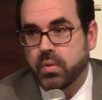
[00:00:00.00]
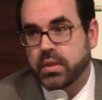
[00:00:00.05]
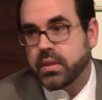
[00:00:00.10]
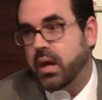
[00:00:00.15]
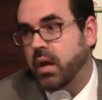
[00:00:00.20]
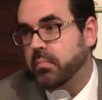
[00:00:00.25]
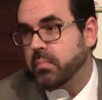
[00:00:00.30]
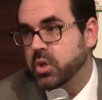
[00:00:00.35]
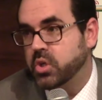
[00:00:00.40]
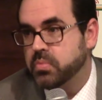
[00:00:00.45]

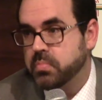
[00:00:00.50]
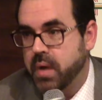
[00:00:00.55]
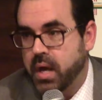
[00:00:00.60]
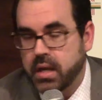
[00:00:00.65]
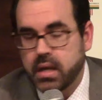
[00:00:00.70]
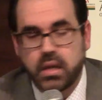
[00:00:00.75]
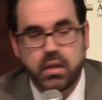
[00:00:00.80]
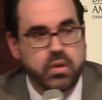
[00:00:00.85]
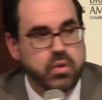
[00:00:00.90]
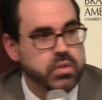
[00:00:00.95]
without much
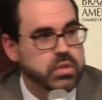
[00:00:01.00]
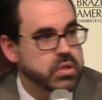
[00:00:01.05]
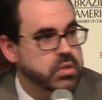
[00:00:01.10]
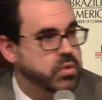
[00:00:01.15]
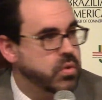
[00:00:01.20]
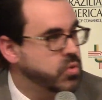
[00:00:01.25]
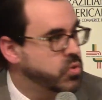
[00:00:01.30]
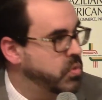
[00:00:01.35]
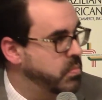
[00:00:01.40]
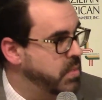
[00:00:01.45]
money, using
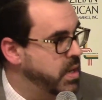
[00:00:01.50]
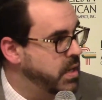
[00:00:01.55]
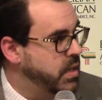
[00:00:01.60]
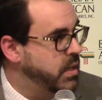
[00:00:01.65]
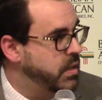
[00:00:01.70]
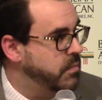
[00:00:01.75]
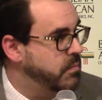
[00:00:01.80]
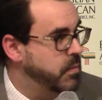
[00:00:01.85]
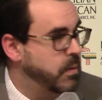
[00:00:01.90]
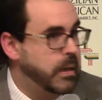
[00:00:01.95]
social
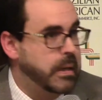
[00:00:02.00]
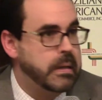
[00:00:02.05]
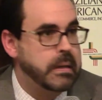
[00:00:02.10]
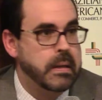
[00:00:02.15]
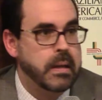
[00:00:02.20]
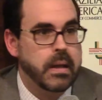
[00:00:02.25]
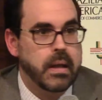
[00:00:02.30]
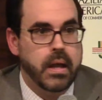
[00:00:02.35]
media, right?